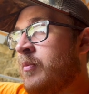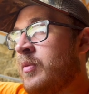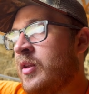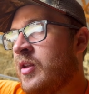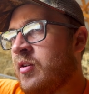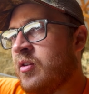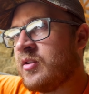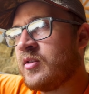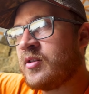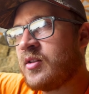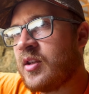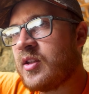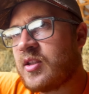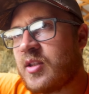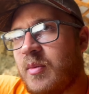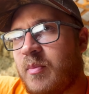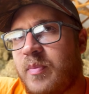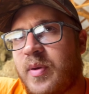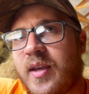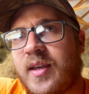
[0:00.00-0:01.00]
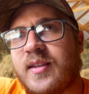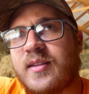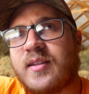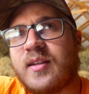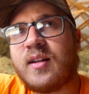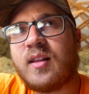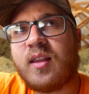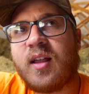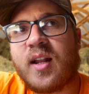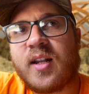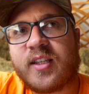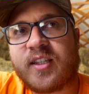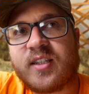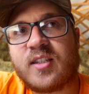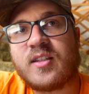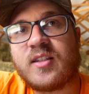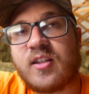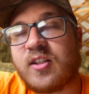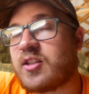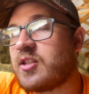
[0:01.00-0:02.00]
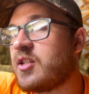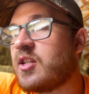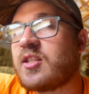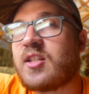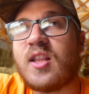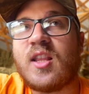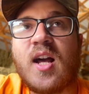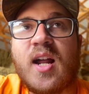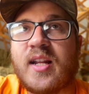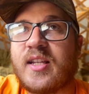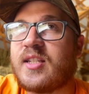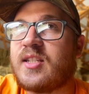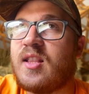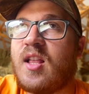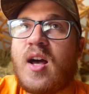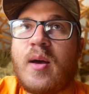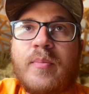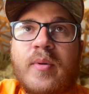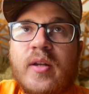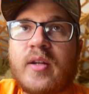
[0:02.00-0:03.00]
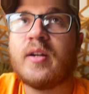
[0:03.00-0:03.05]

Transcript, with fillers: but there's some pins and a lot of, just, just a lot of slop in